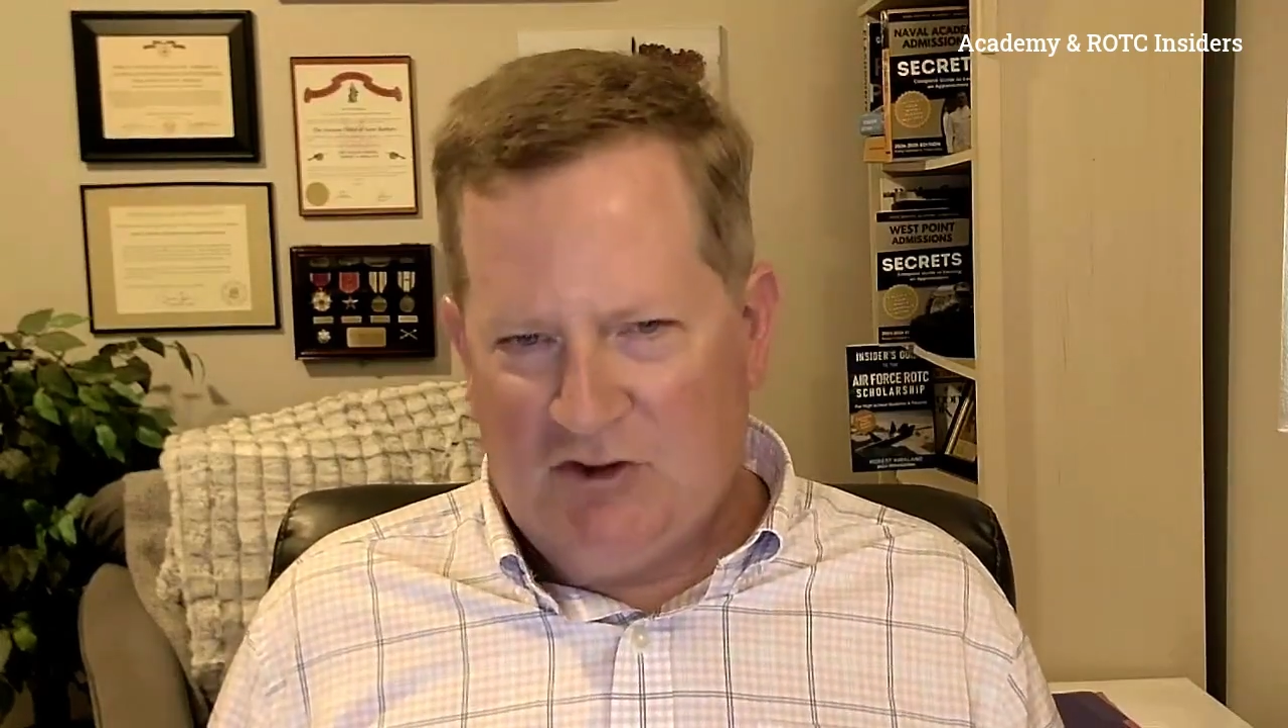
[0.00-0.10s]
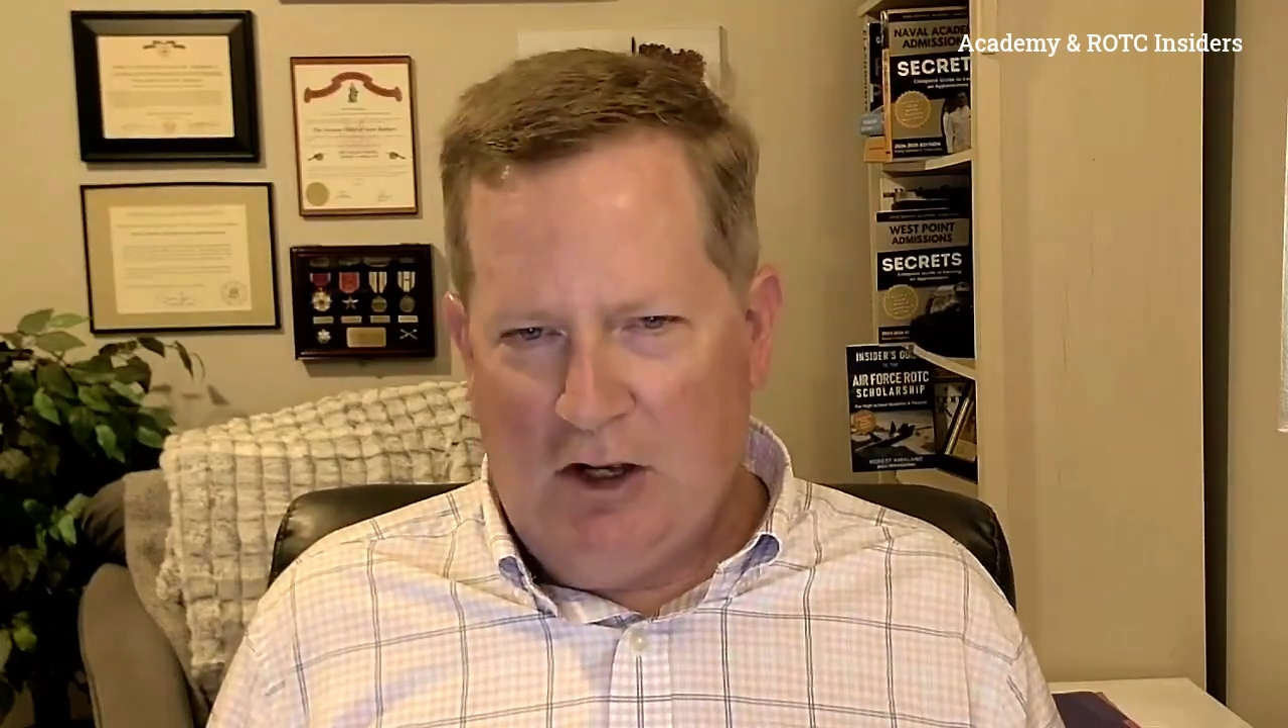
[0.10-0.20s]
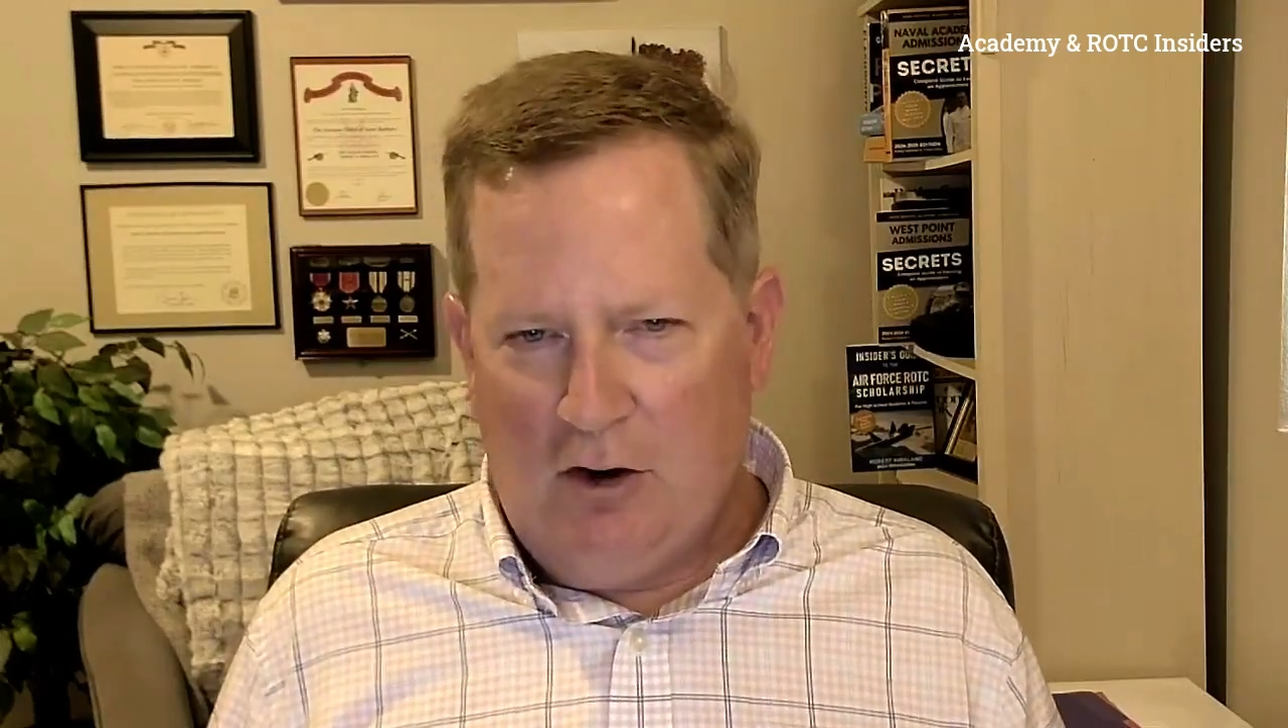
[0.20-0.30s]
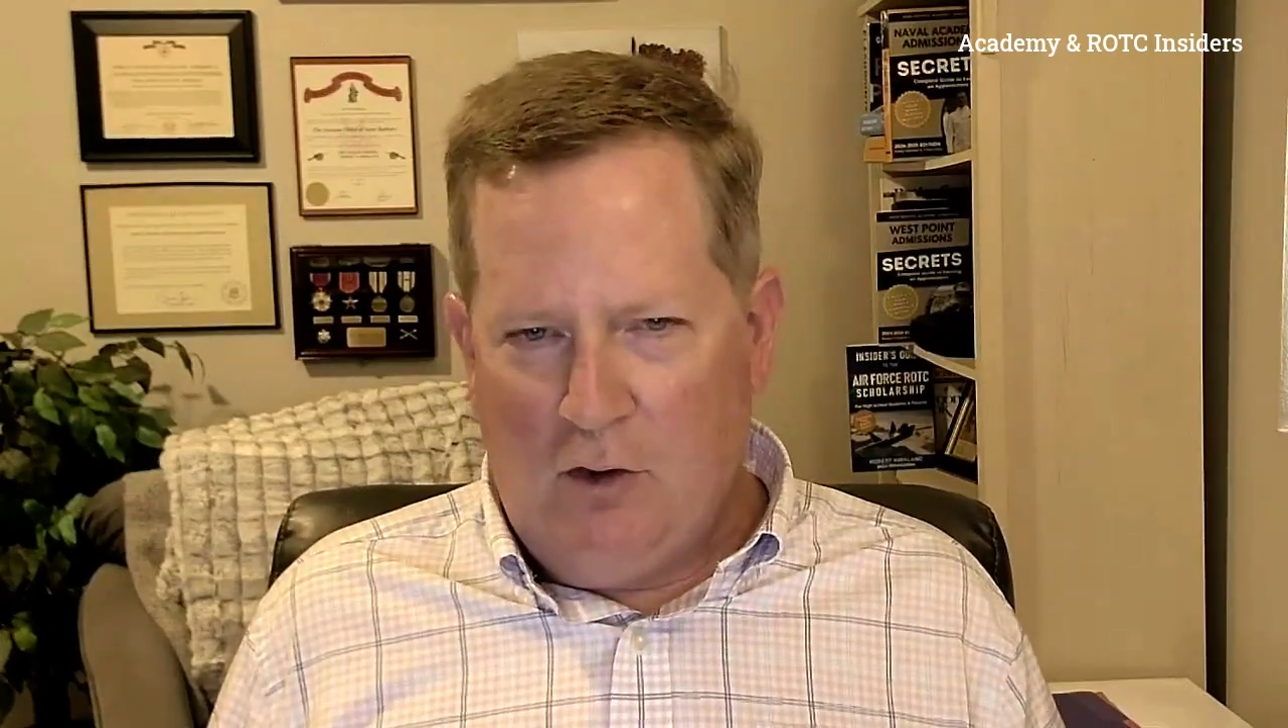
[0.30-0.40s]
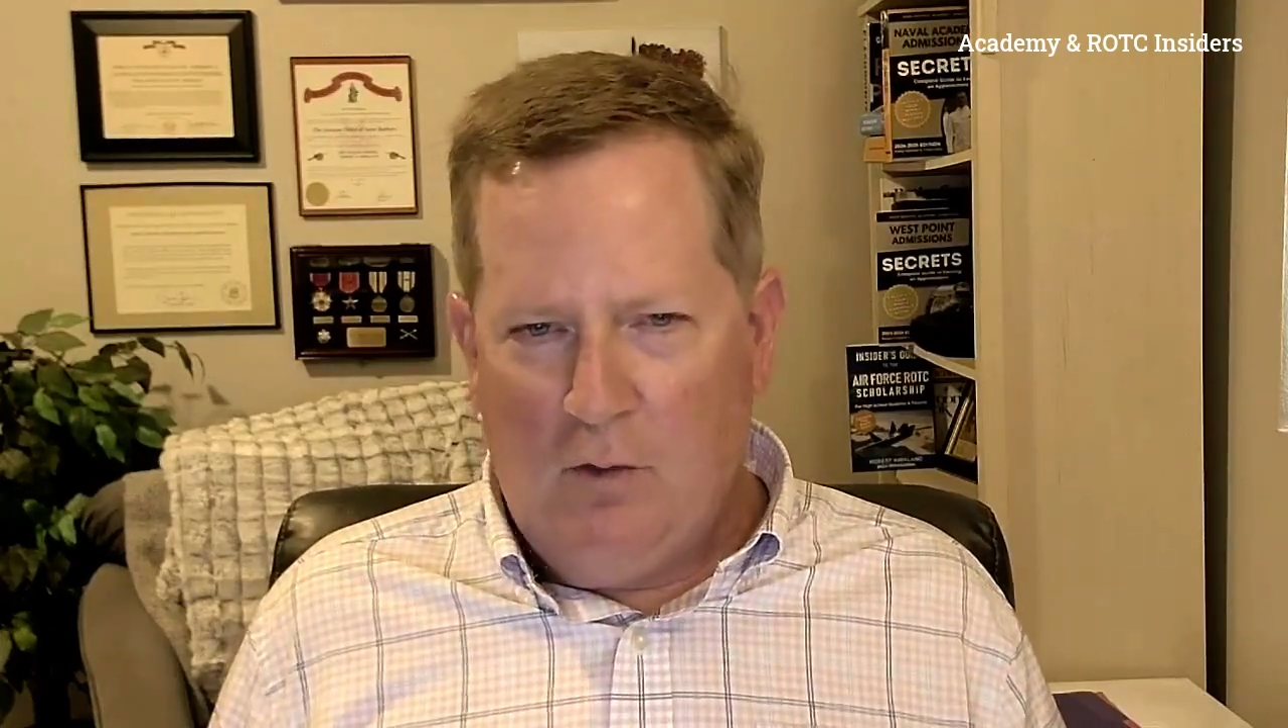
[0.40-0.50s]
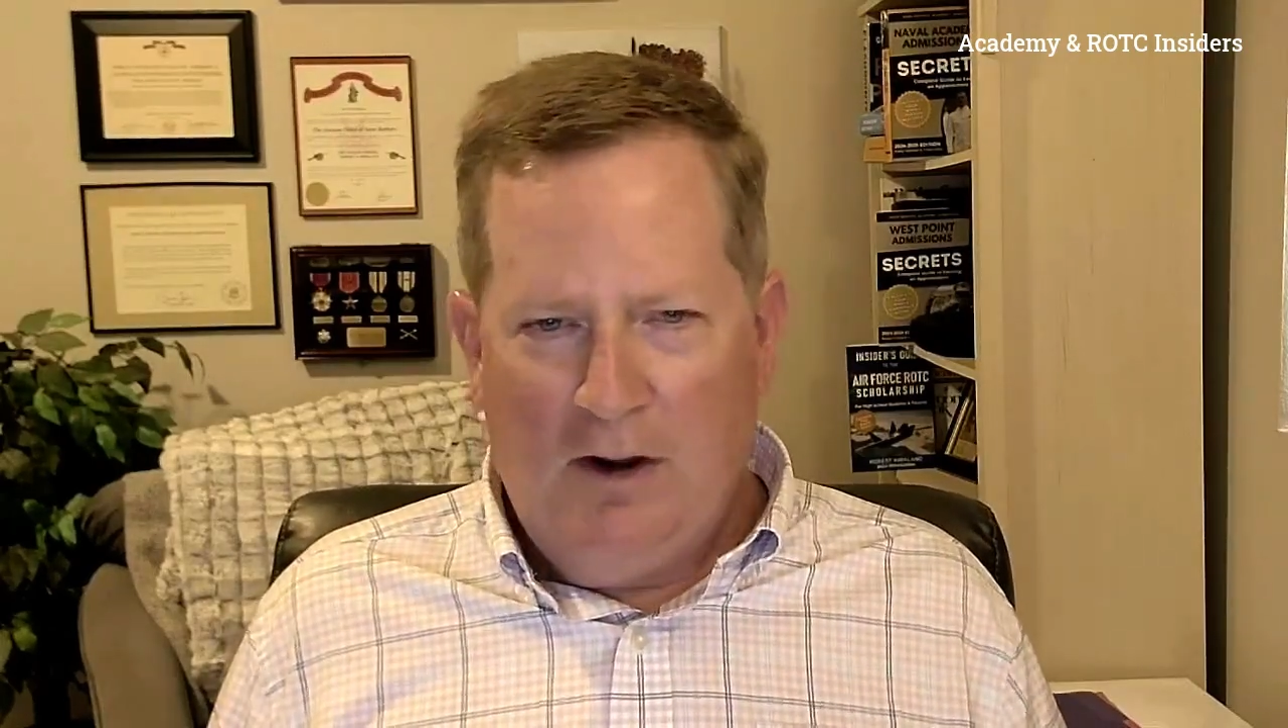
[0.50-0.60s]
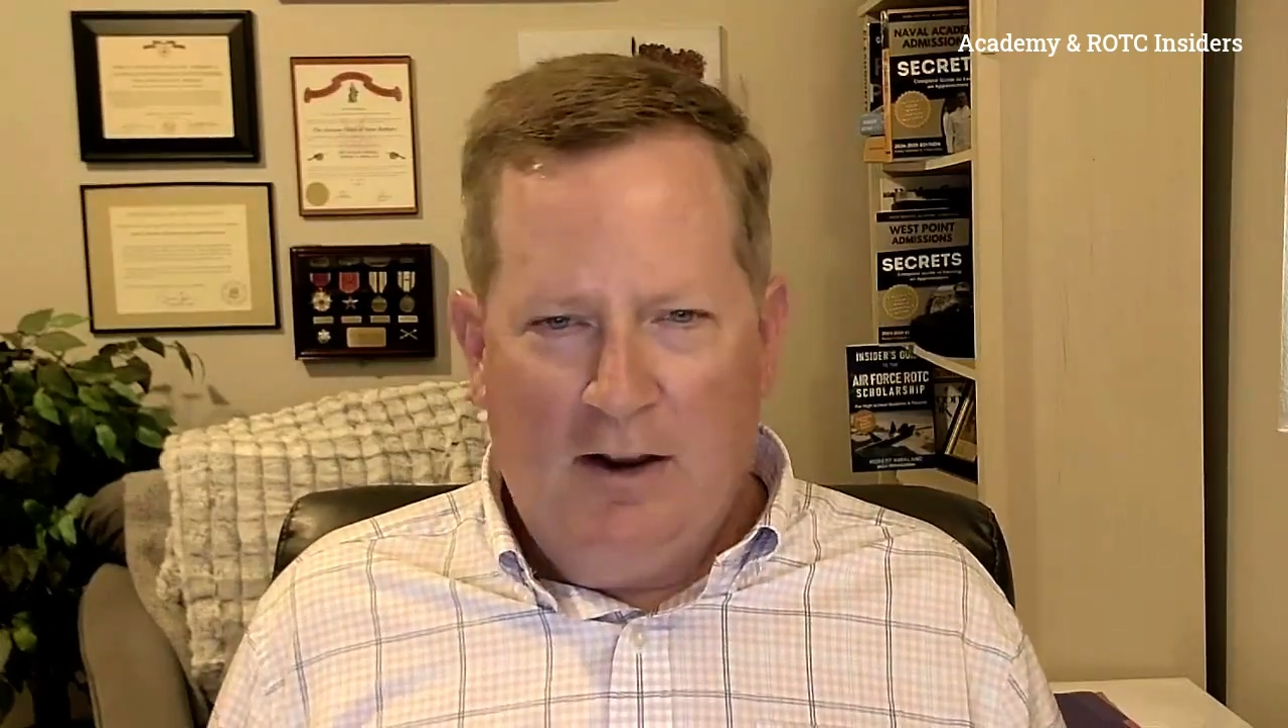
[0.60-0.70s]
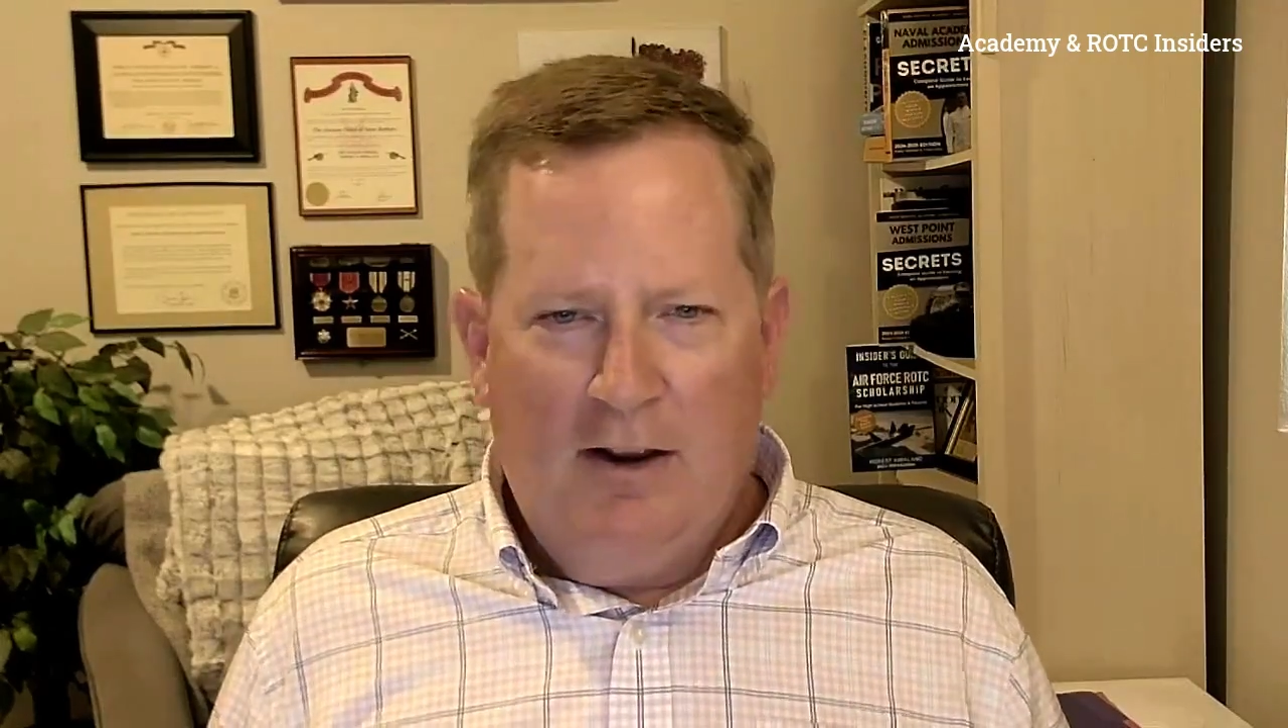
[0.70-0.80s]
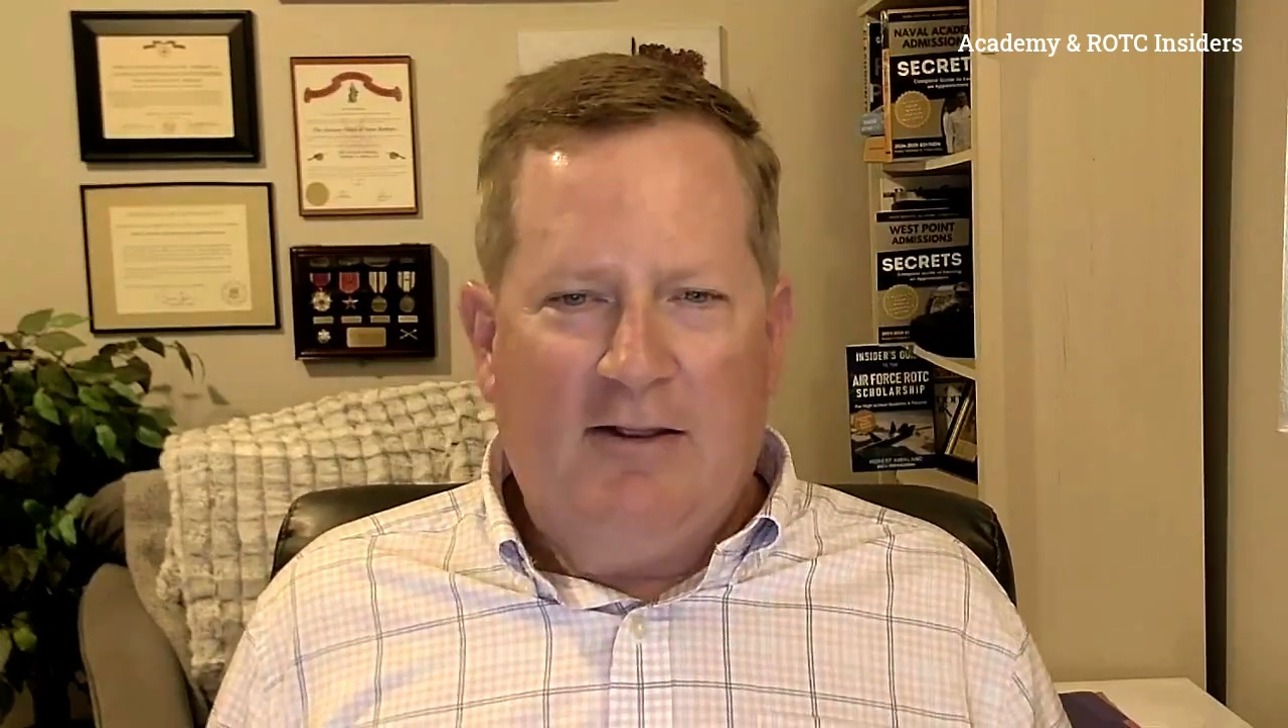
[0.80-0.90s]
So